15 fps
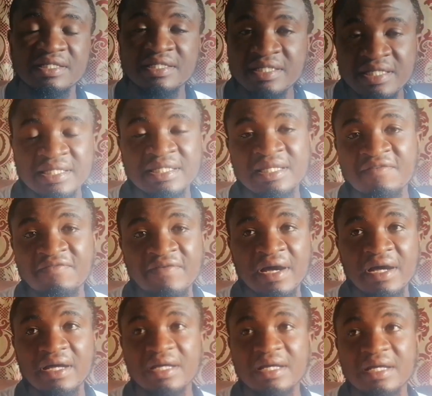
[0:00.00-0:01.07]
they
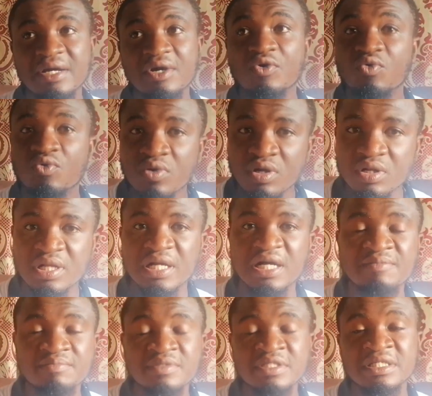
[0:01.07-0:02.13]
never
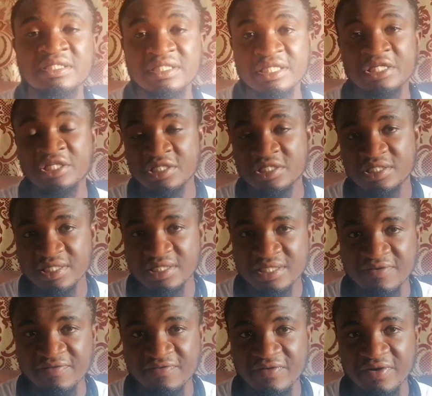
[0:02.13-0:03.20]
welcomed this
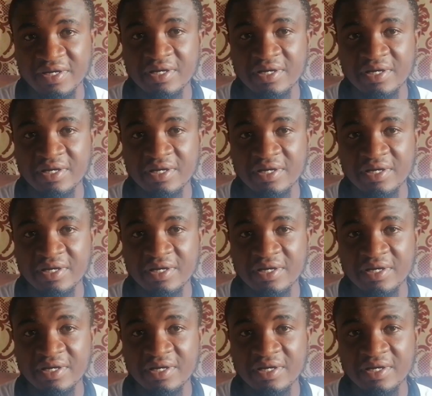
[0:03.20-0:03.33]
initiative,